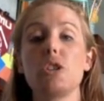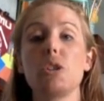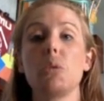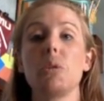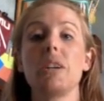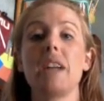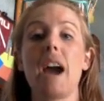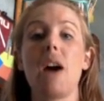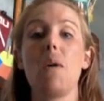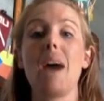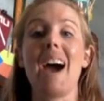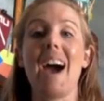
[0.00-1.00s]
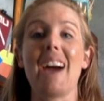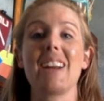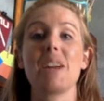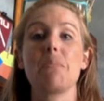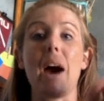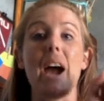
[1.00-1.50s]
so we're now
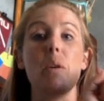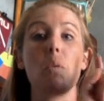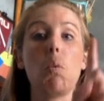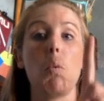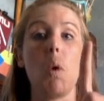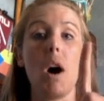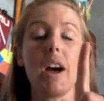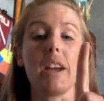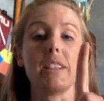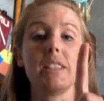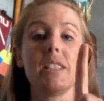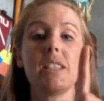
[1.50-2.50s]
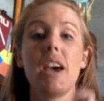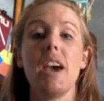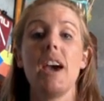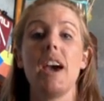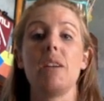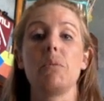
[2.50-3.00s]
adding by ones
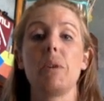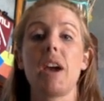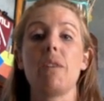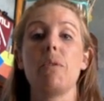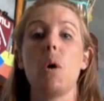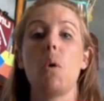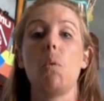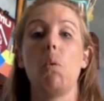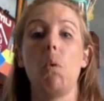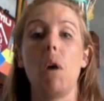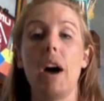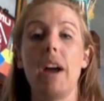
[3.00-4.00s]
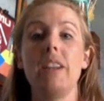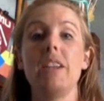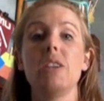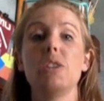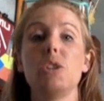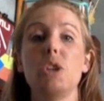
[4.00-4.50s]
and we have 1,